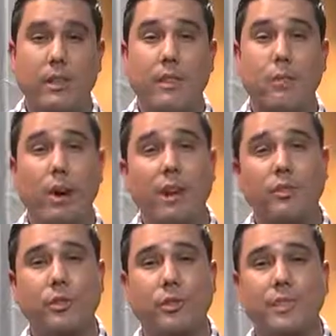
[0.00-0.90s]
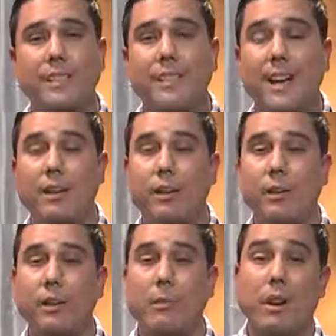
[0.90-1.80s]
The browser can
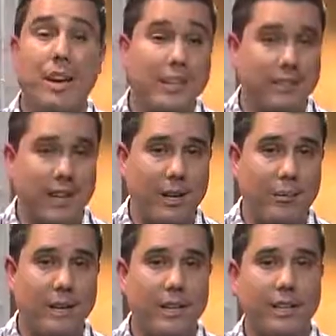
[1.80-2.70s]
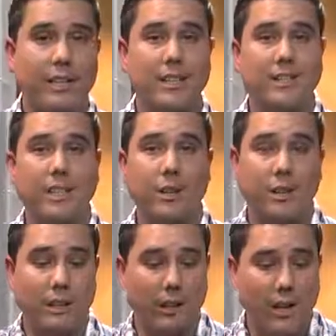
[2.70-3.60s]
download them ahead of time, and it cuts out
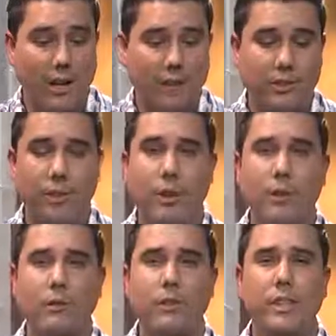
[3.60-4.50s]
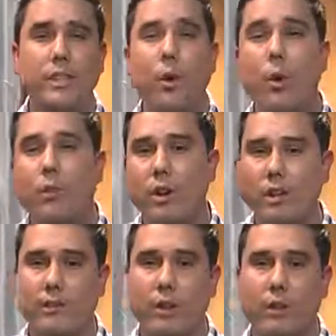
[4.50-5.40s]
a lot of the overhead
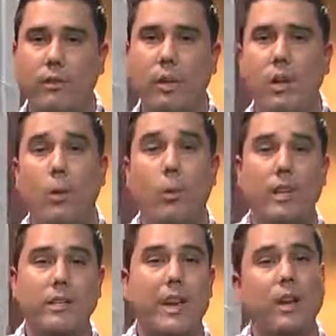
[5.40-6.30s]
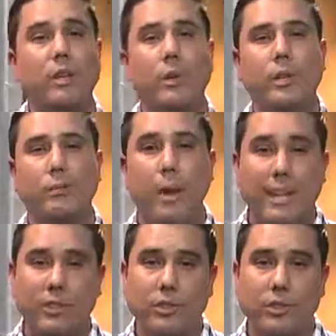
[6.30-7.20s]
involved when downloading
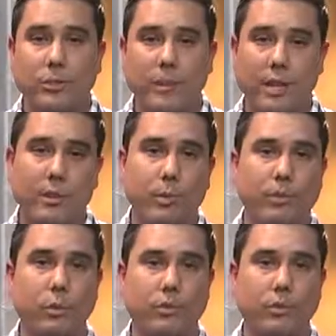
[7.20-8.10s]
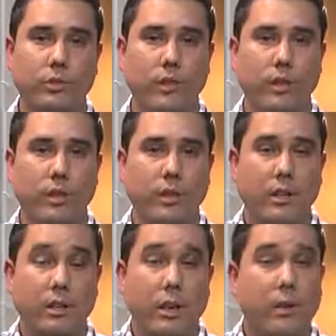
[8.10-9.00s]
pages and resources.
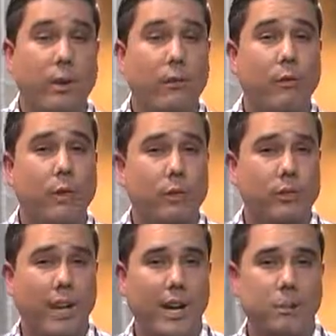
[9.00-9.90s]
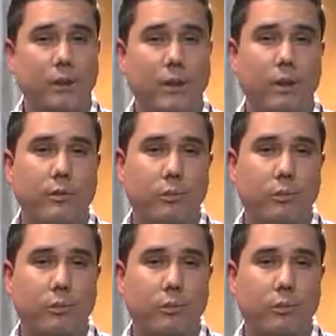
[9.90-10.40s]
Now, there are a few types of